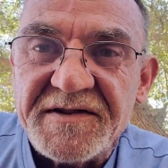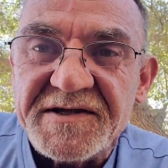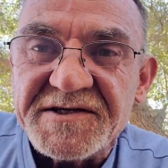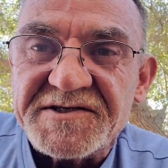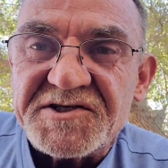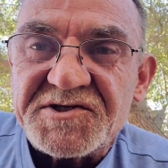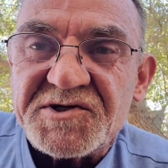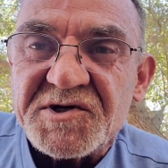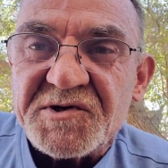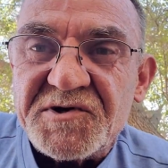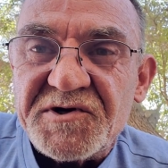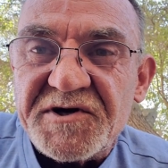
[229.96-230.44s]
the
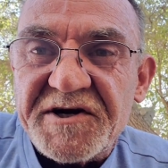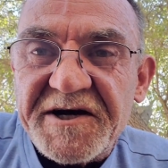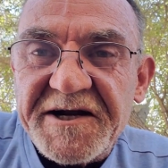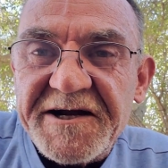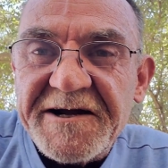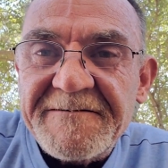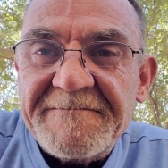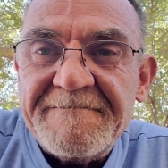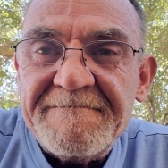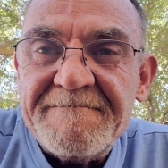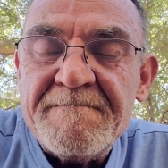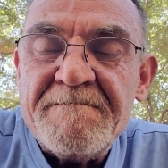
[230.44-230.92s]

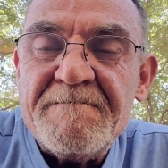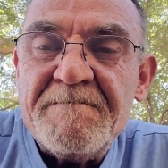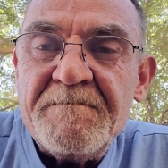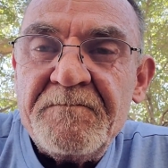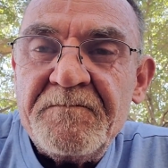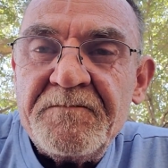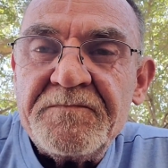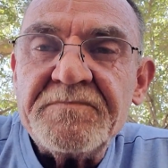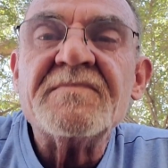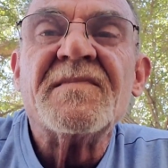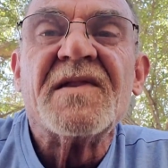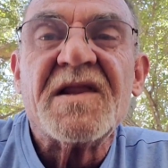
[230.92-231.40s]
story.
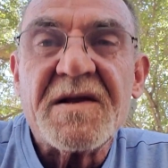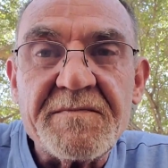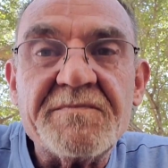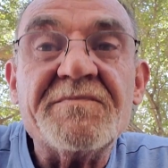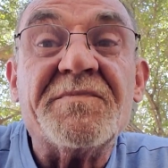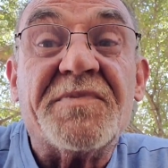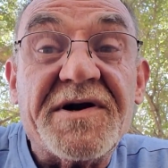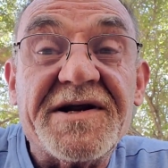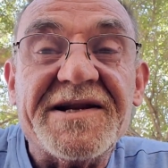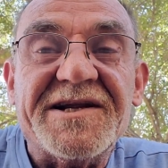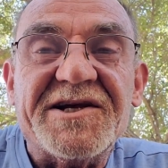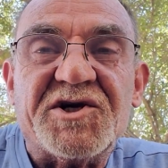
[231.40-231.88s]

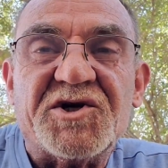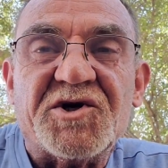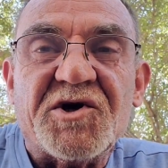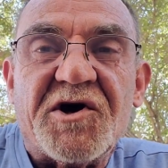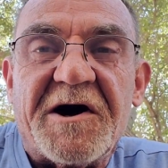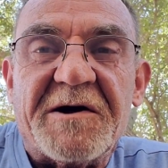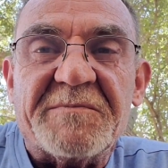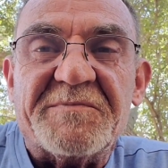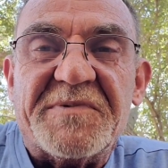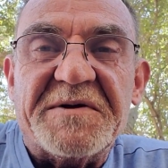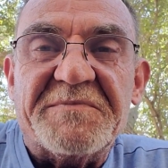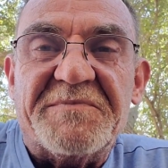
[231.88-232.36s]
Pretty
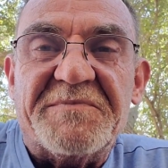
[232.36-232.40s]
sure I'll be